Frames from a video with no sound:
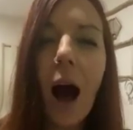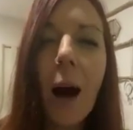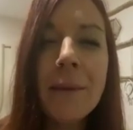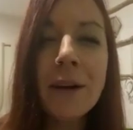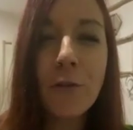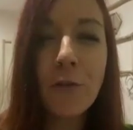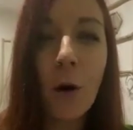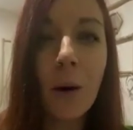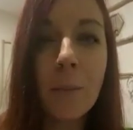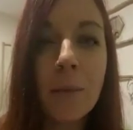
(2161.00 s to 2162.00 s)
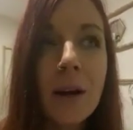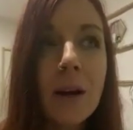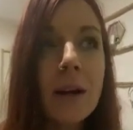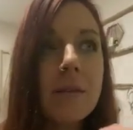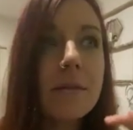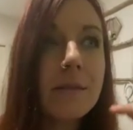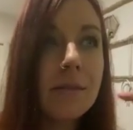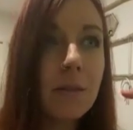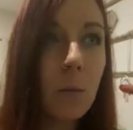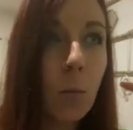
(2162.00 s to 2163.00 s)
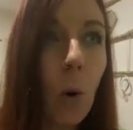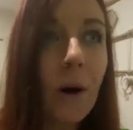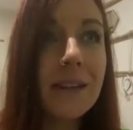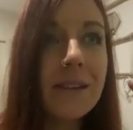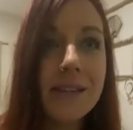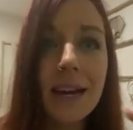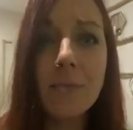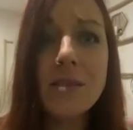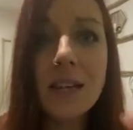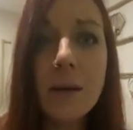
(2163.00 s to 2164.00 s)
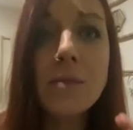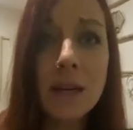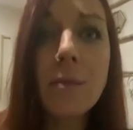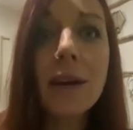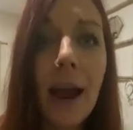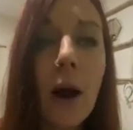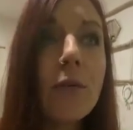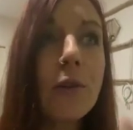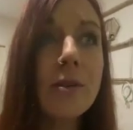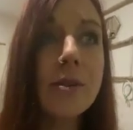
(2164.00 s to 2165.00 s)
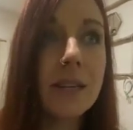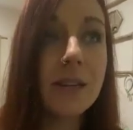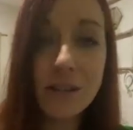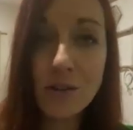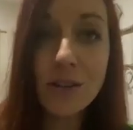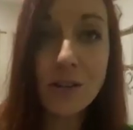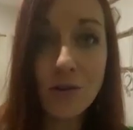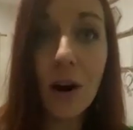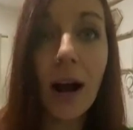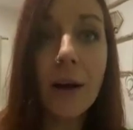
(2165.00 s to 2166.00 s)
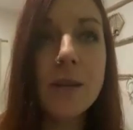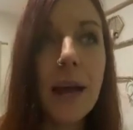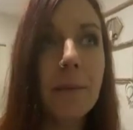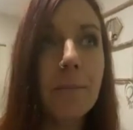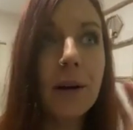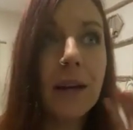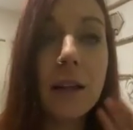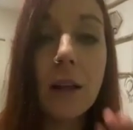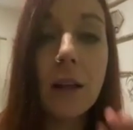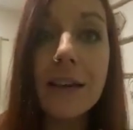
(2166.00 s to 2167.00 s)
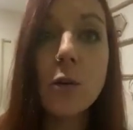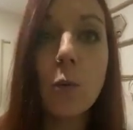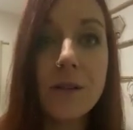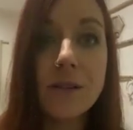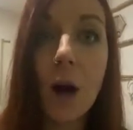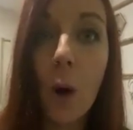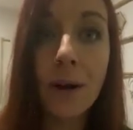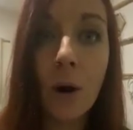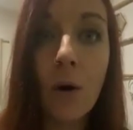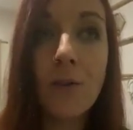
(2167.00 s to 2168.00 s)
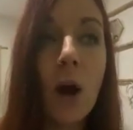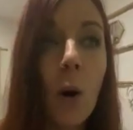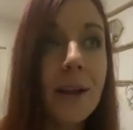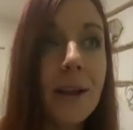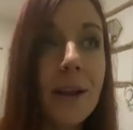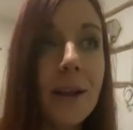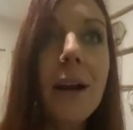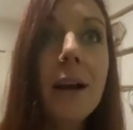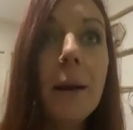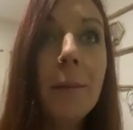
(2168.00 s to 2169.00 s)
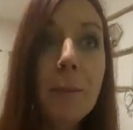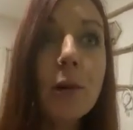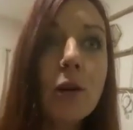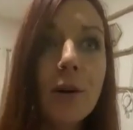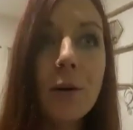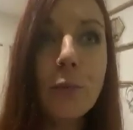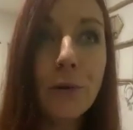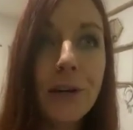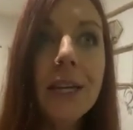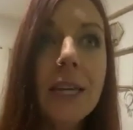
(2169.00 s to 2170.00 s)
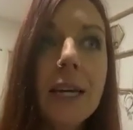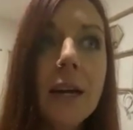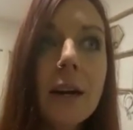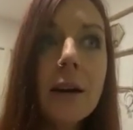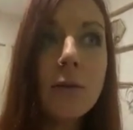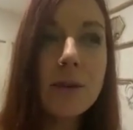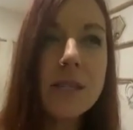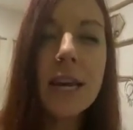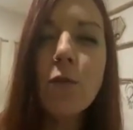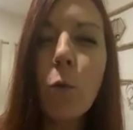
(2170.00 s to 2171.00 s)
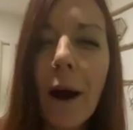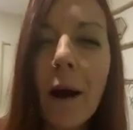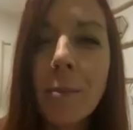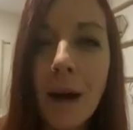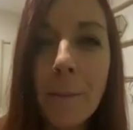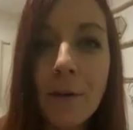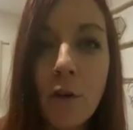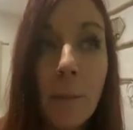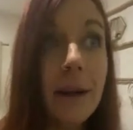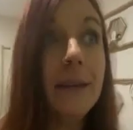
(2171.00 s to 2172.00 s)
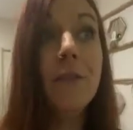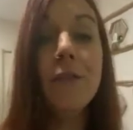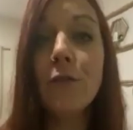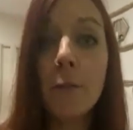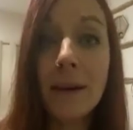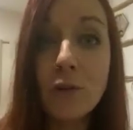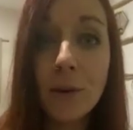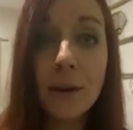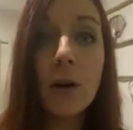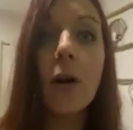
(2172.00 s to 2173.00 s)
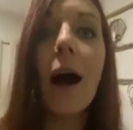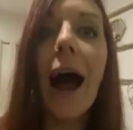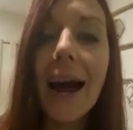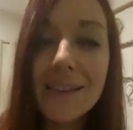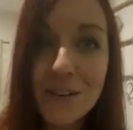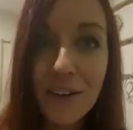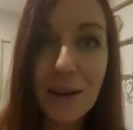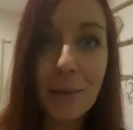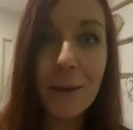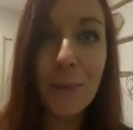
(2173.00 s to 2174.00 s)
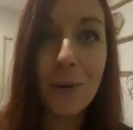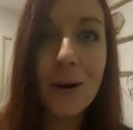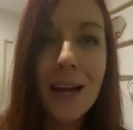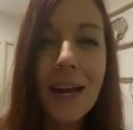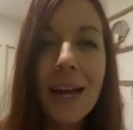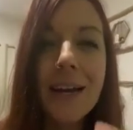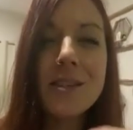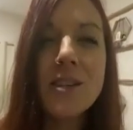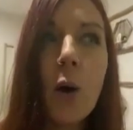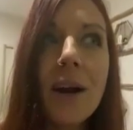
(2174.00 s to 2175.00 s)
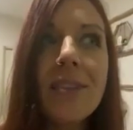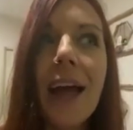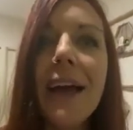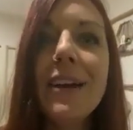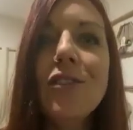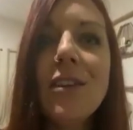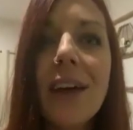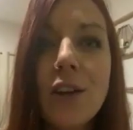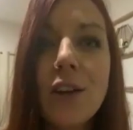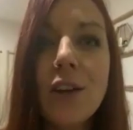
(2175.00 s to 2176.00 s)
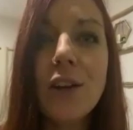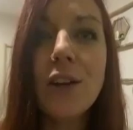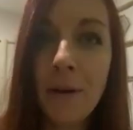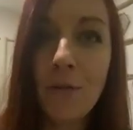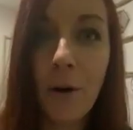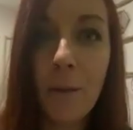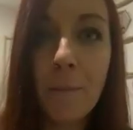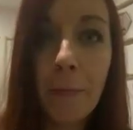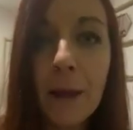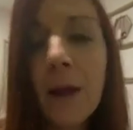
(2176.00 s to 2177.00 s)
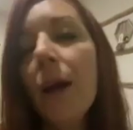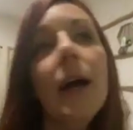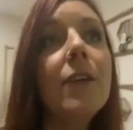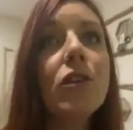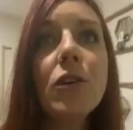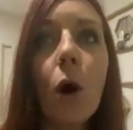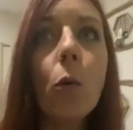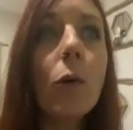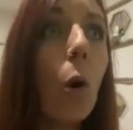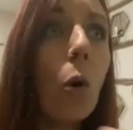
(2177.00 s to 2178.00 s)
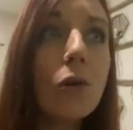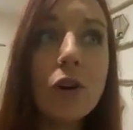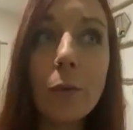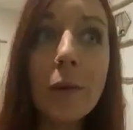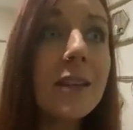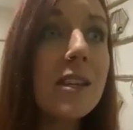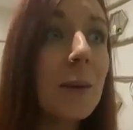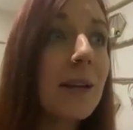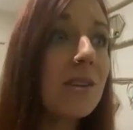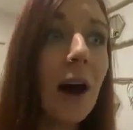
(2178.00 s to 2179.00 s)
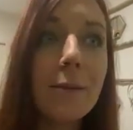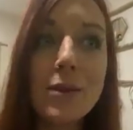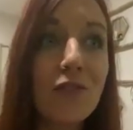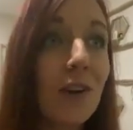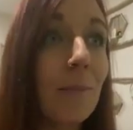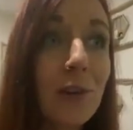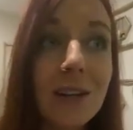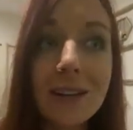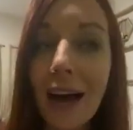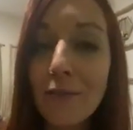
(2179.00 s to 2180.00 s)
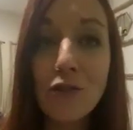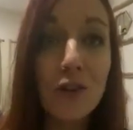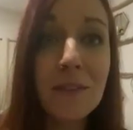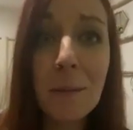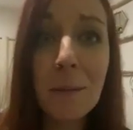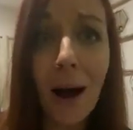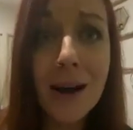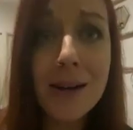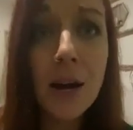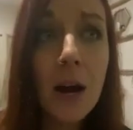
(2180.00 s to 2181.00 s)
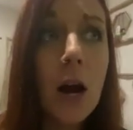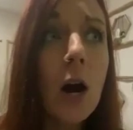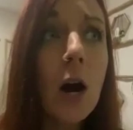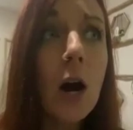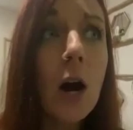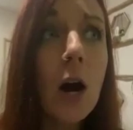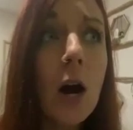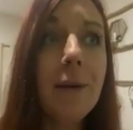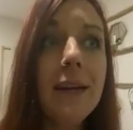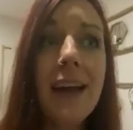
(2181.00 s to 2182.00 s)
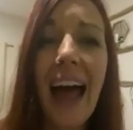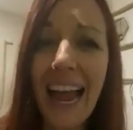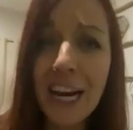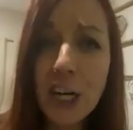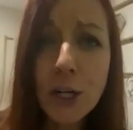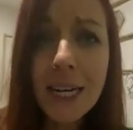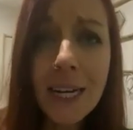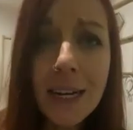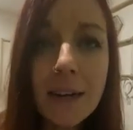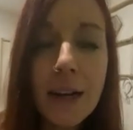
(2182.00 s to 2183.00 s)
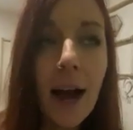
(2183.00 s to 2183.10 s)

coming from wanting to take deep care of those indigenous tribes and bring a light to what's going on, knowing that people are going to really receive where I'm coming from. And even if it may trigger or activate people, it's knowing the energy that you're coming from. And we're all human. There's been times I've jumped on a live stream in the past where I've been angry,